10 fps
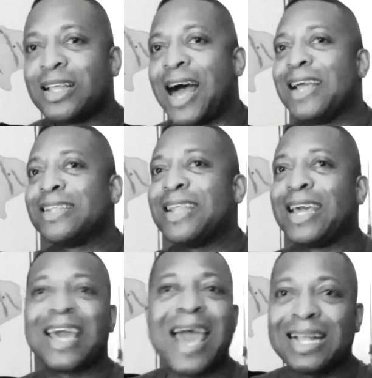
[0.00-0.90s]
and
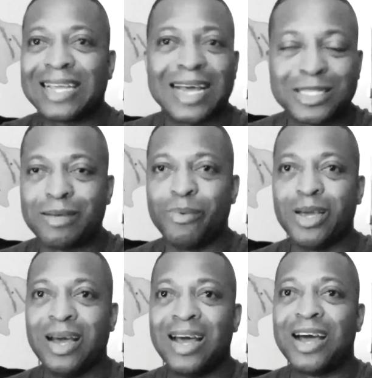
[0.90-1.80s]
they can't get to
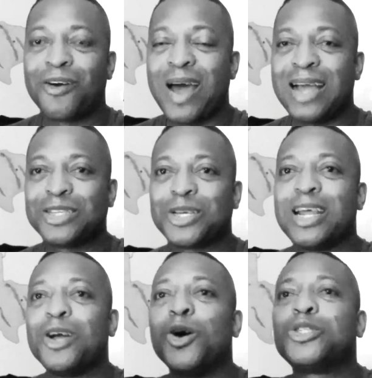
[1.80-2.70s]
me, right? So
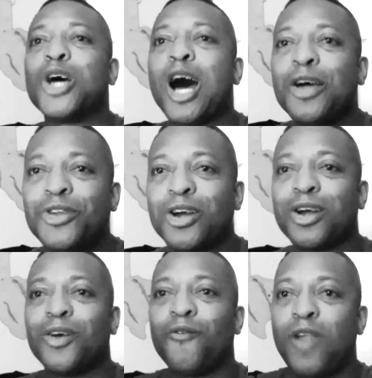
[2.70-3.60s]
they go to
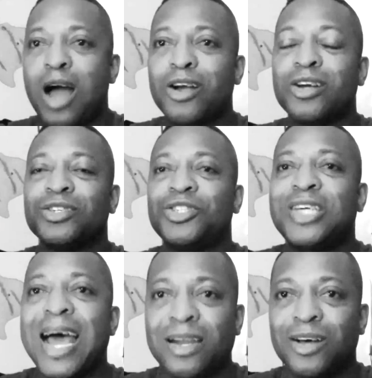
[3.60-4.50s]
other vloggers'
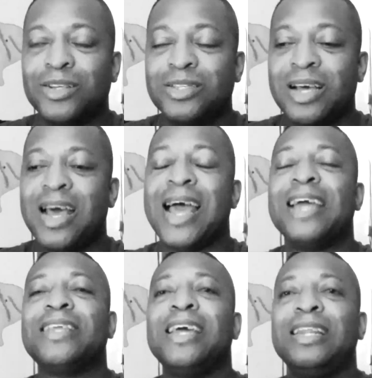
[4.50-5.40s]
channels
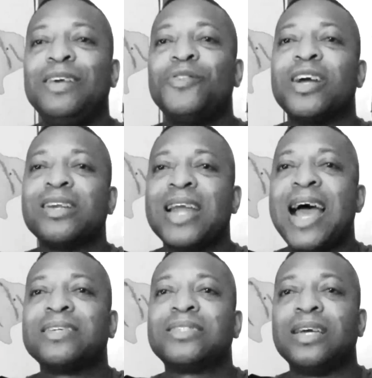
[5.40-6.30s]
and they leave their
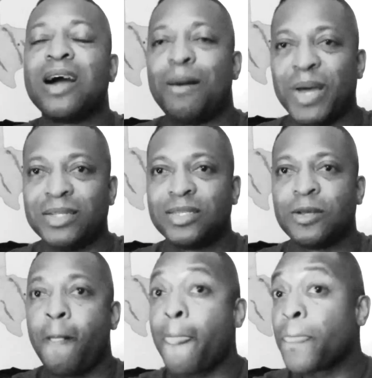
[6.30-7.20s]
nasty comments.
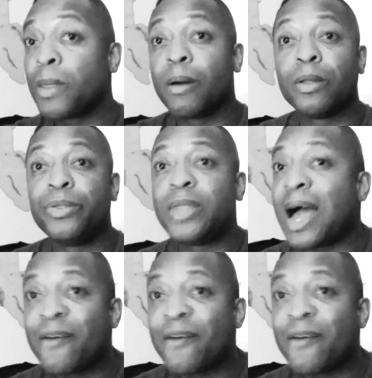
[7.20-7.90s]
Not